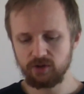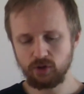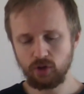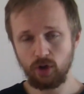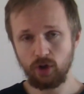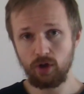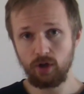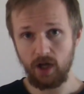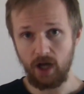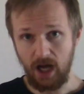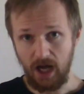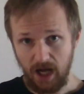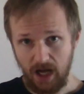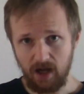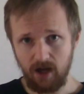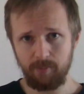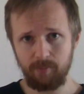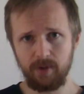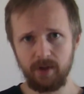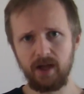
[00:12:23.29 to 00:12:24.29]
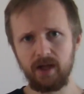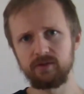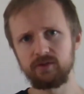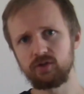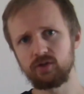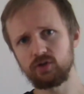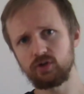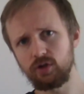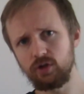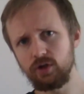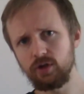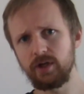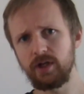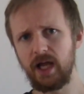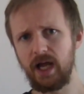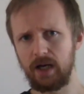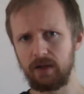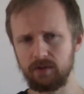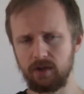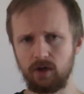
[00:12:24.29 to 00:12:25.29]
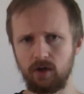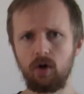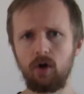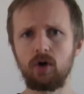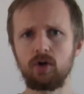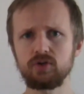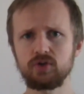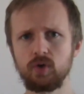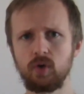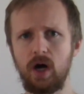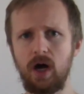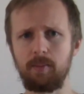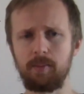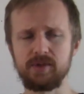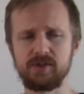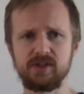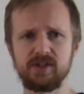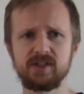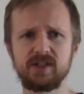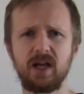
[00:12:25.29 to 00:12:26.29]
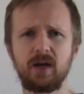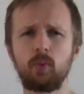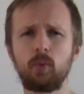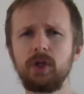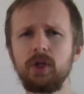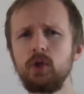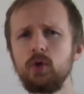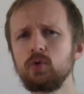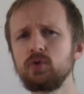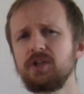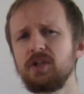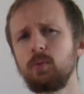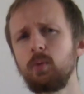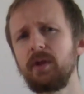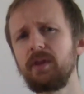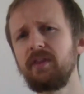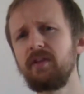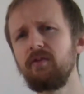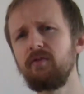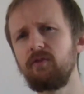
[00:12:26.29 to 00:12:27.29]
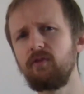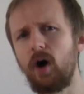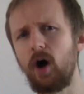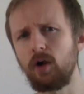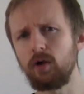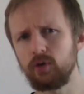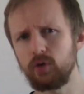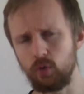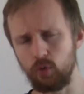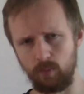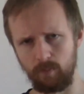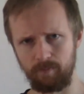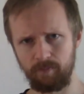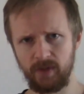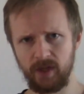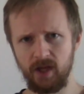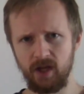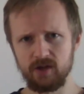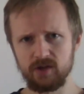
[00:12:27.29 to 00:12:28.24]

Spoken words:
Turn up and turn down are also opposites, and we use it with the volume.